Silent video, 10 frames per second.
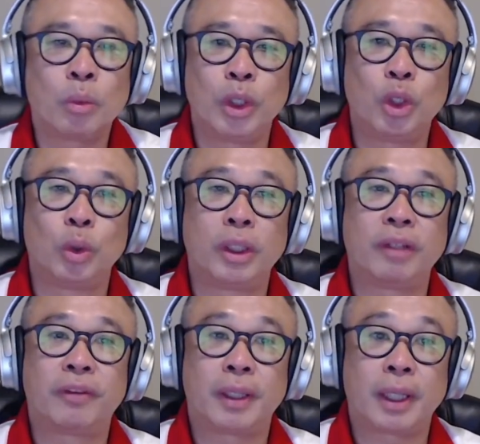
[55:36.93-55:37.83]
we do
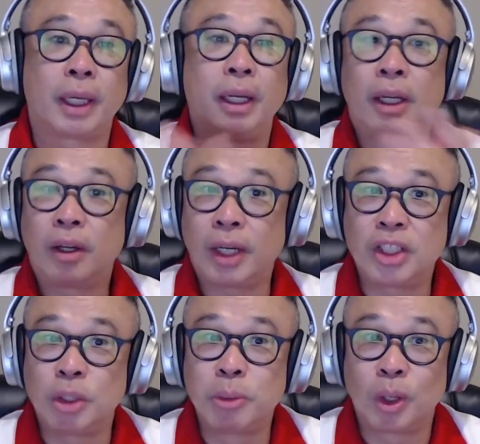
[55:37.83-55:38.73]
different things, right?
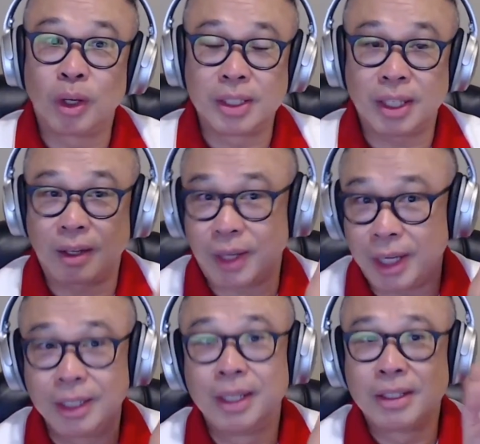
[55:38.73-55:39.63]
Jim Collins said,
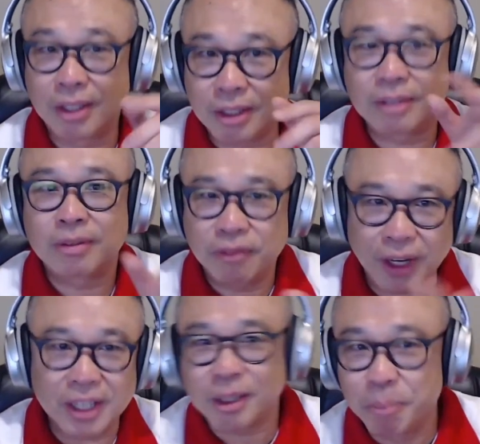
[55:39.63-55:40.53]
right? Just
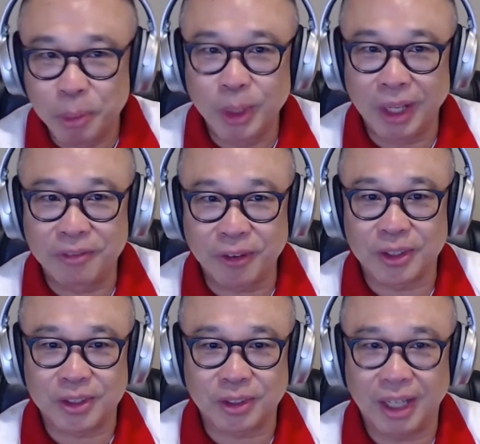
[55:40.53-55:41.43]
find some bullet
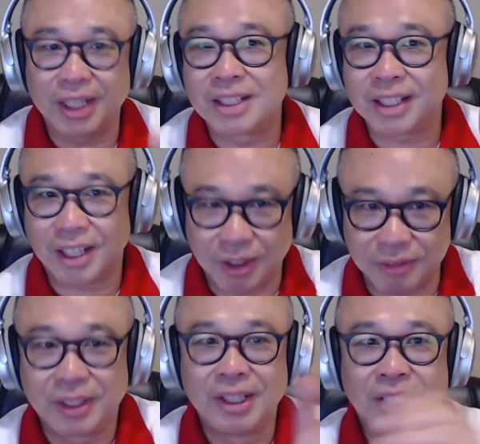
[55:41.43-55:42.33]
first, right? Instead
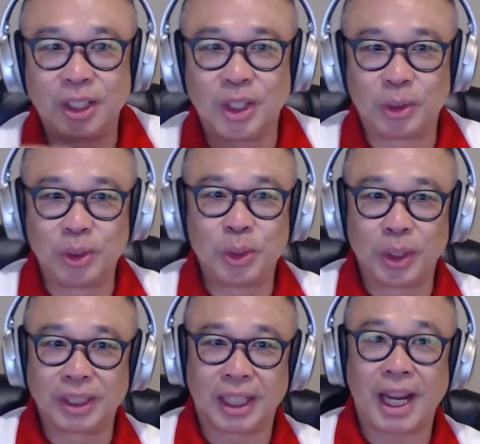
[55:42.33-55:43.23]
of,
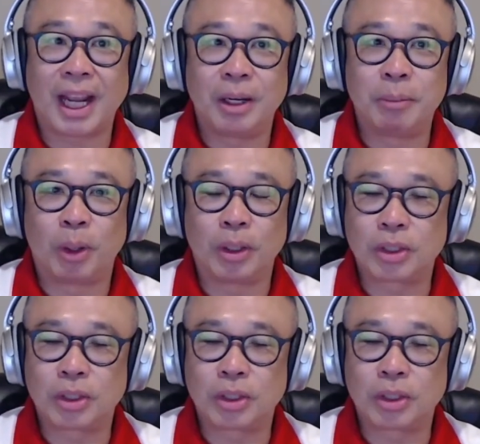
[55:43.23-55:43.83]
doing the cannonball.